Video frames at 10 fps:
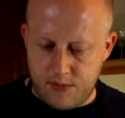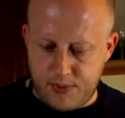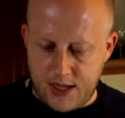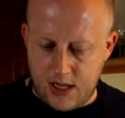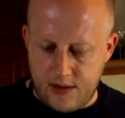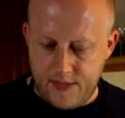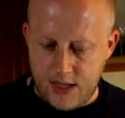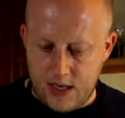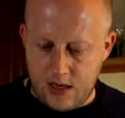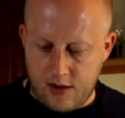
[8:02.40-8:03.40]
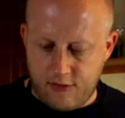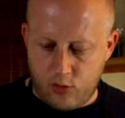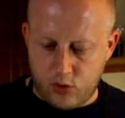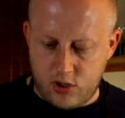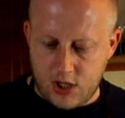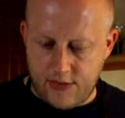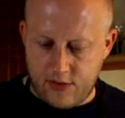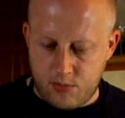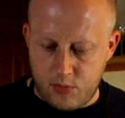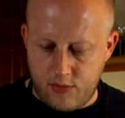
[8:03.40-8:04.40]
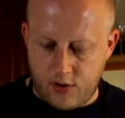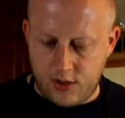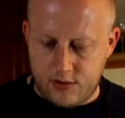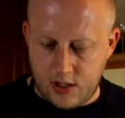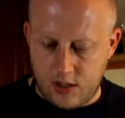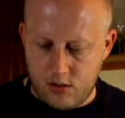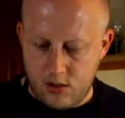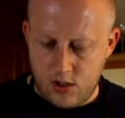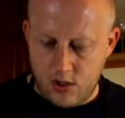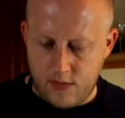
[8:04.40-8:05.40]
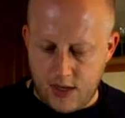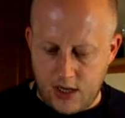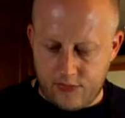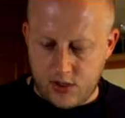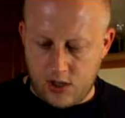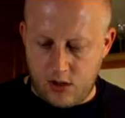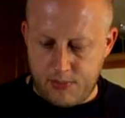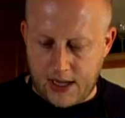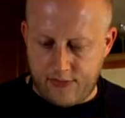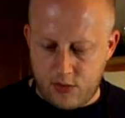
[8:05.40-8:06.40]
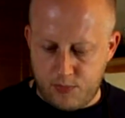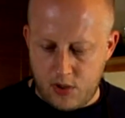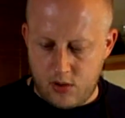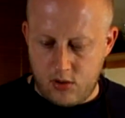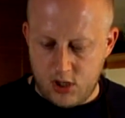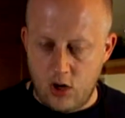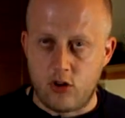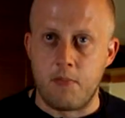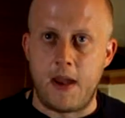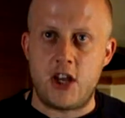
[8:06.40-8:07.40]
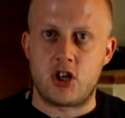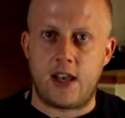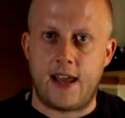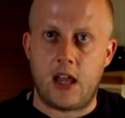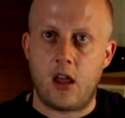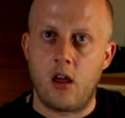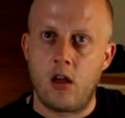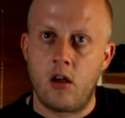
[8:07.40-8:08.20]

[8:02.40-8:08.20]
beat in enough water to give a smooth icing, thick enough to coat the back of a spoon. Use immediately. You're